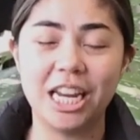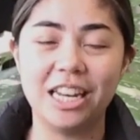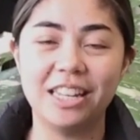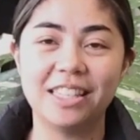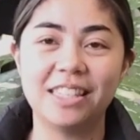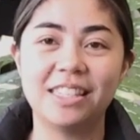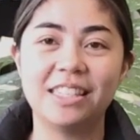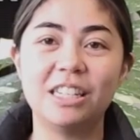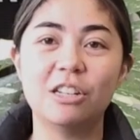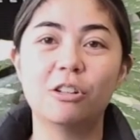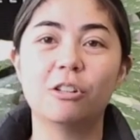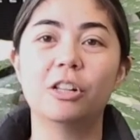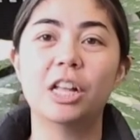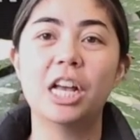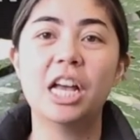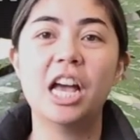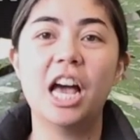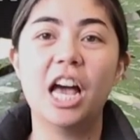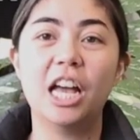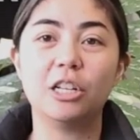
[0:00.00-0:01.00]
it is still
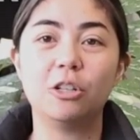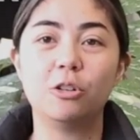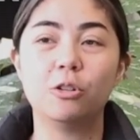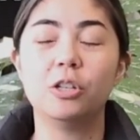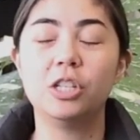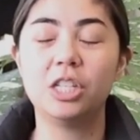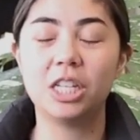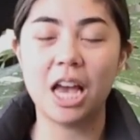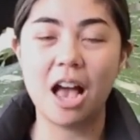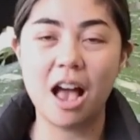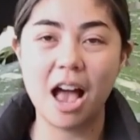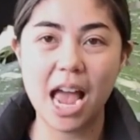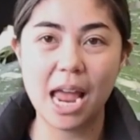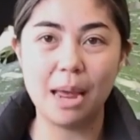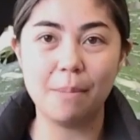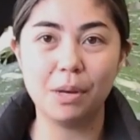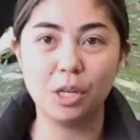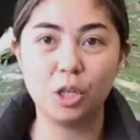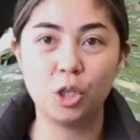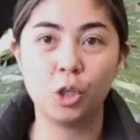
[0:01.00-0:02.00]
a good
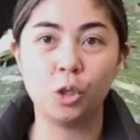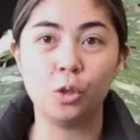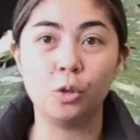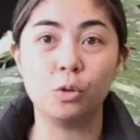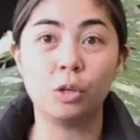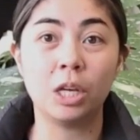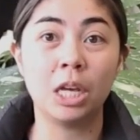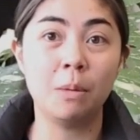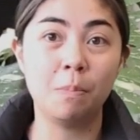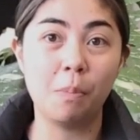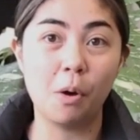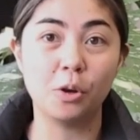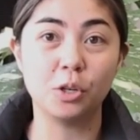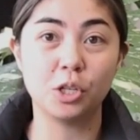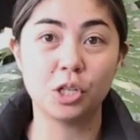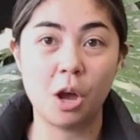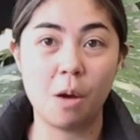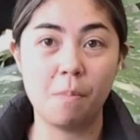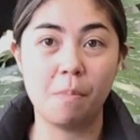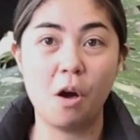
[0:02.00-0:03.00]
time to keep on
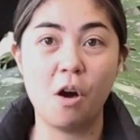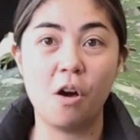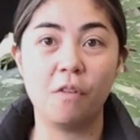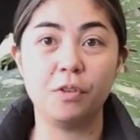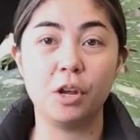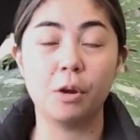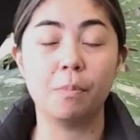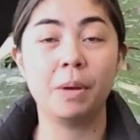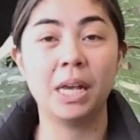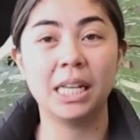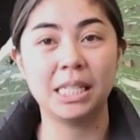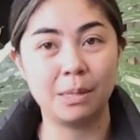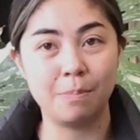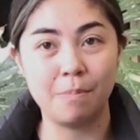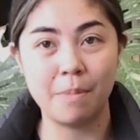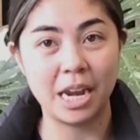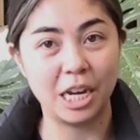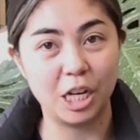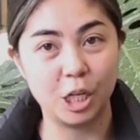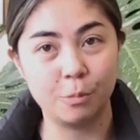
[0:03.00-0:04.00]
top of your pest
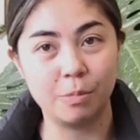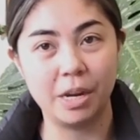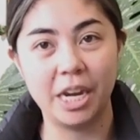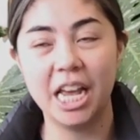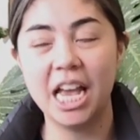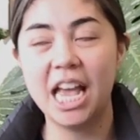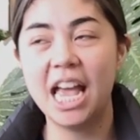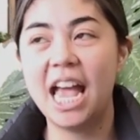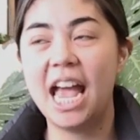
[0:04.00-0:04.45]
management.